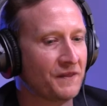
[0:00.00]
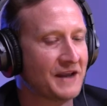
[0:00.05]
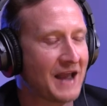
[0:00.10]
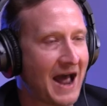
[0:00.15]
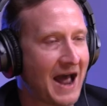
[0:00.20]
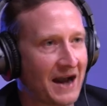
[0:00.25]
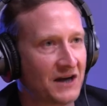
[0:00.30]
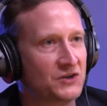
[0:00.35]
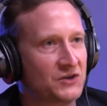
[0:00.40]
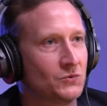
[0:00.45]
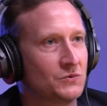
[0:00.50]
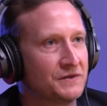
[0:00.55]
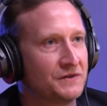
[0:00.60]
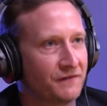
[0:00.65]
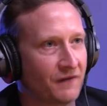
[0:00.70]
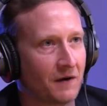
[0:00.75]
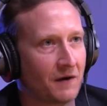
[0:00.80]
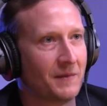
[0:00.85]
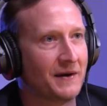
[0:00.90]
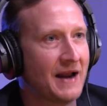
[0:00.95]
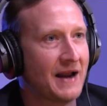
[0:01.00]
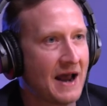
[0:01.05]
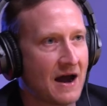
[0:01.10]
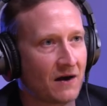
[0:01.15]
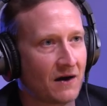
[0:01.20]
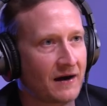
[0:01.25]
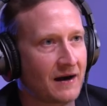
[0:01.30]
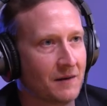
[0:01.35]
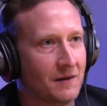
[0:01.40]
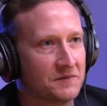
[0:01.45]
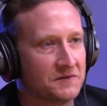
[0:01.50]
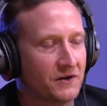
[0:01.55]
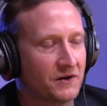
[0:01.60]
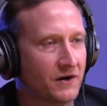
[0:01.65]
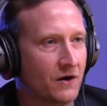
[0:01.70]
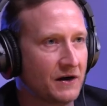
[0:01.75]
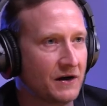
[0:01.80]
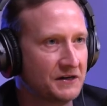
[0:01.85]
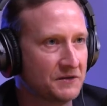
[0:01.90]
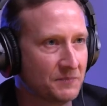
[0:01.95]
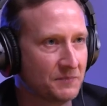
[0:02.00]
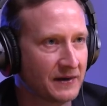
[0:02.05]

the actual development outcomes are going to